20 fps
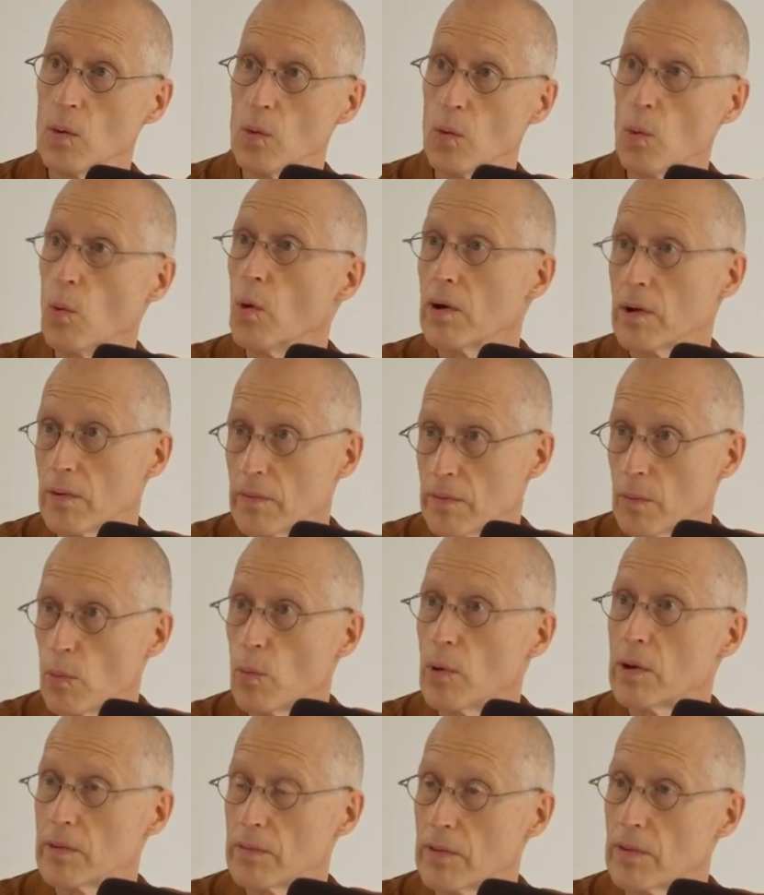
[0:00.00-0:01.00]
one of
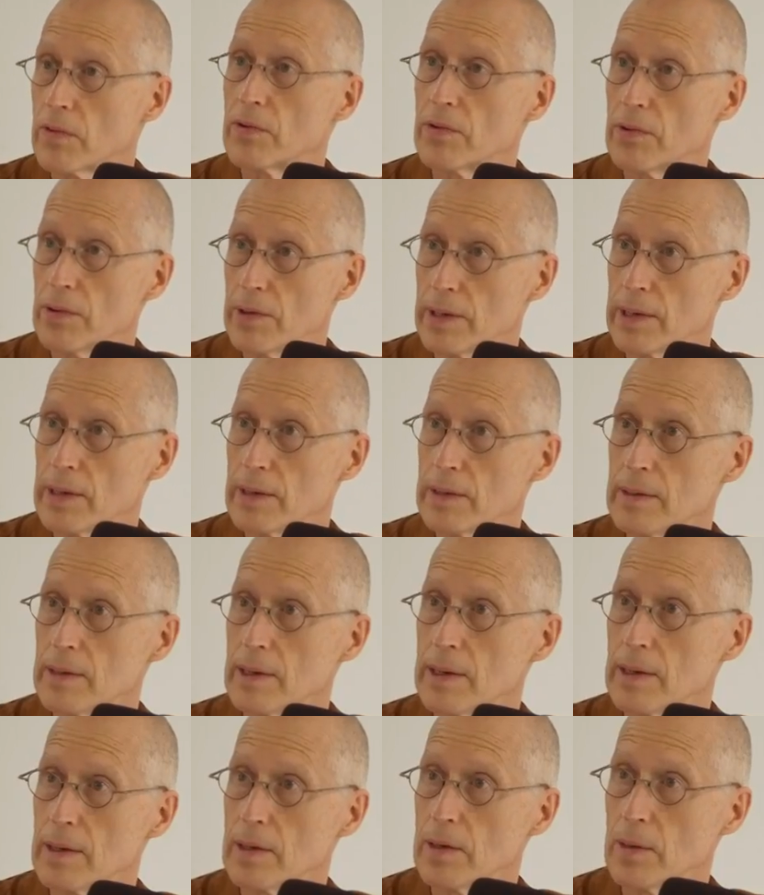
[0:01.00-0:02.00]
one of the three,
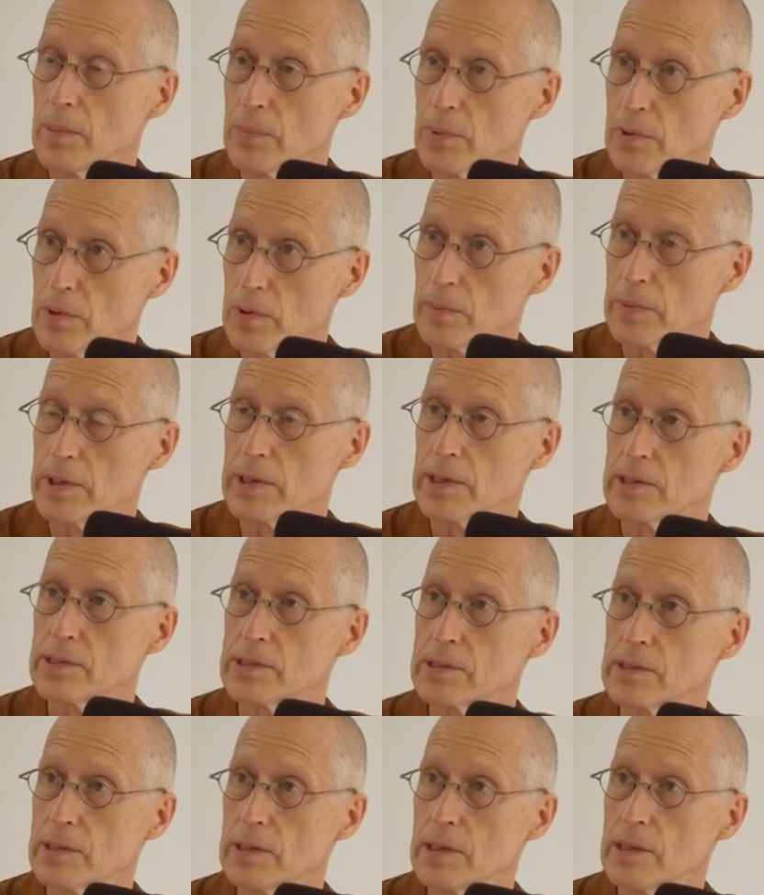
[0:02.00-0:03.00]
yeah,
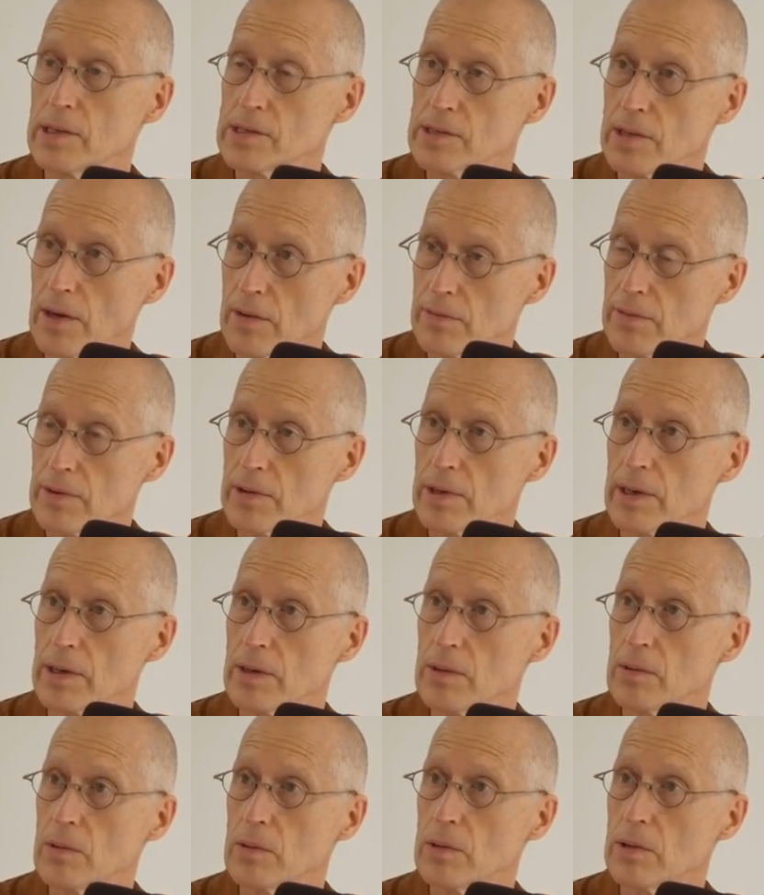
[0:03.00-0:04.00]
impermanence,
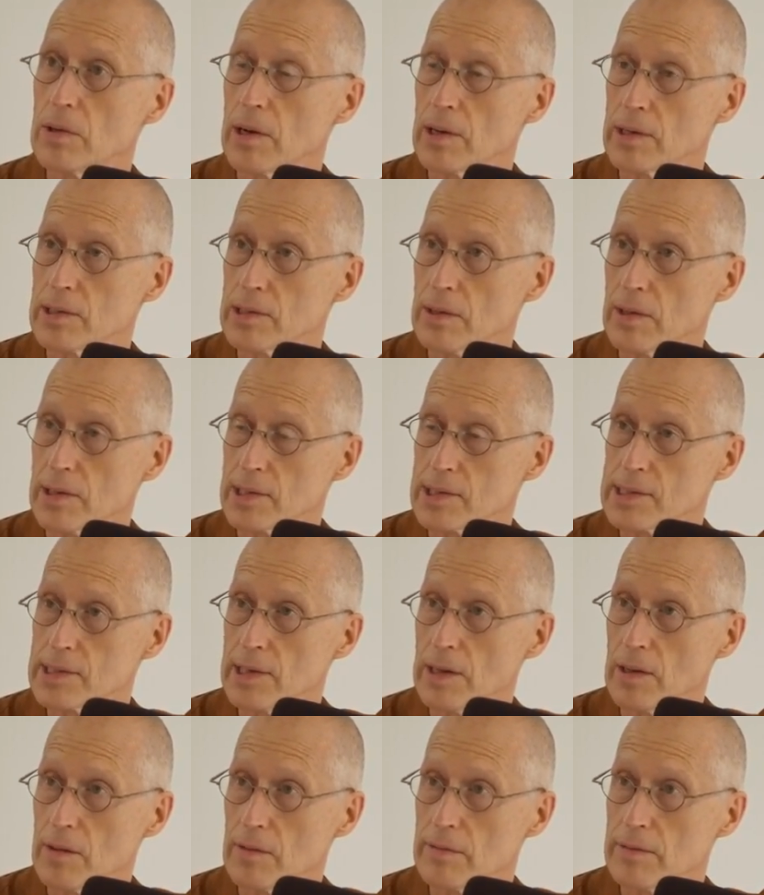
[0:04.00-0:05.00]
suffering, or not not
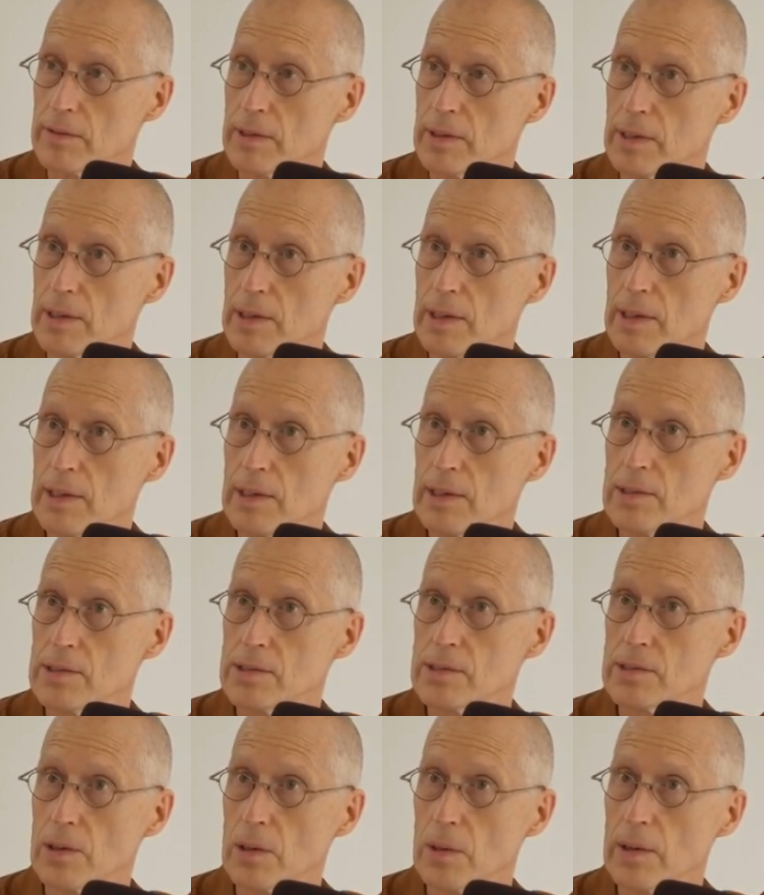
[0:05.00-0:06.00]
self.
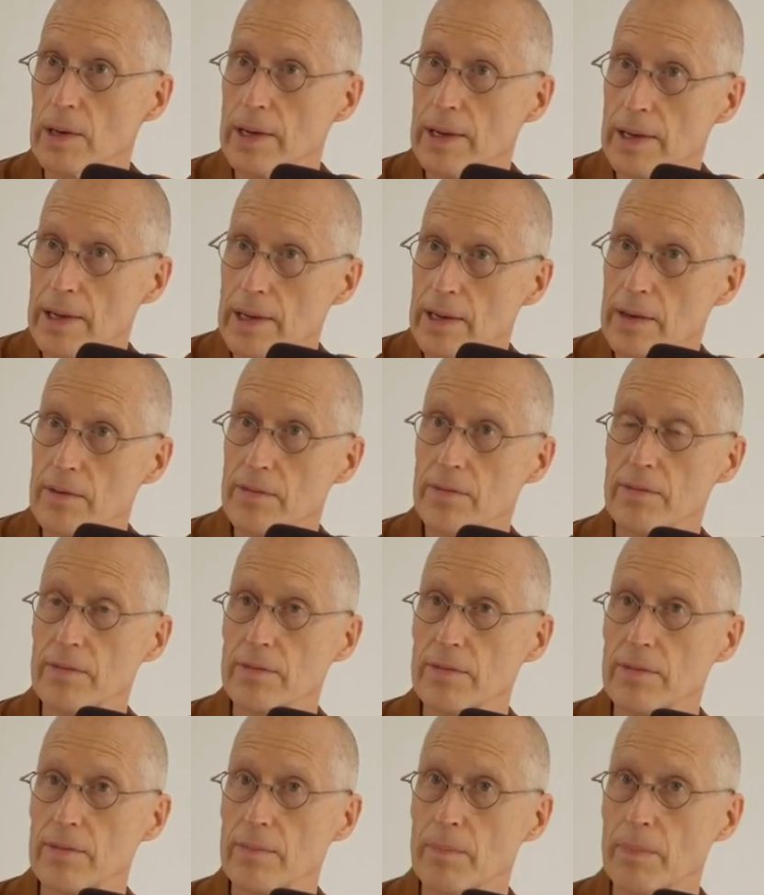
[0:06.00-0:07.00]
So
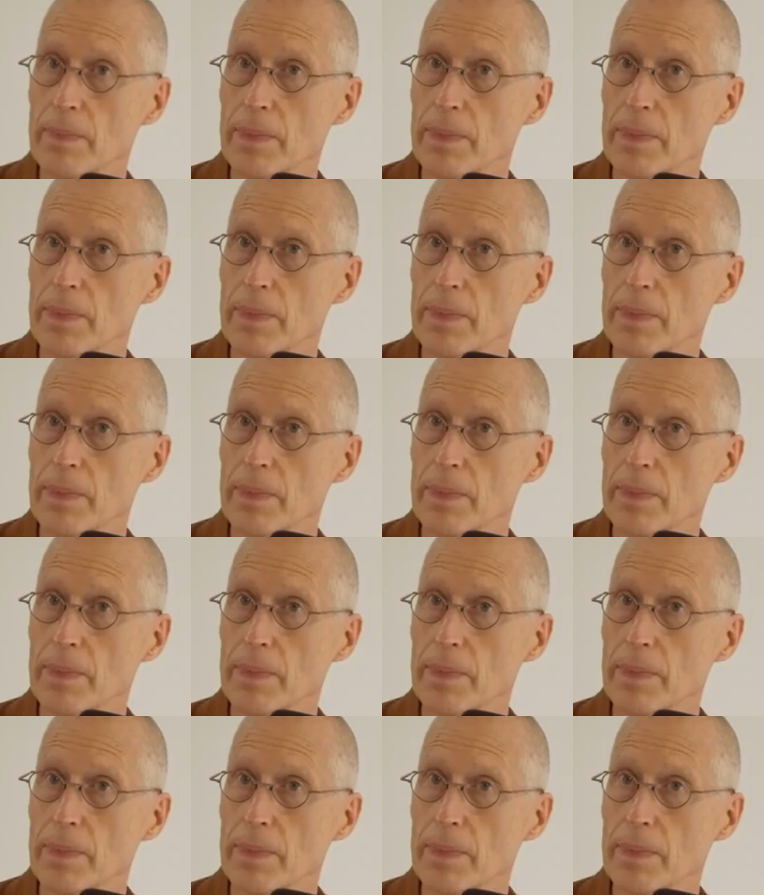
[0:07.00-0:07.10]
if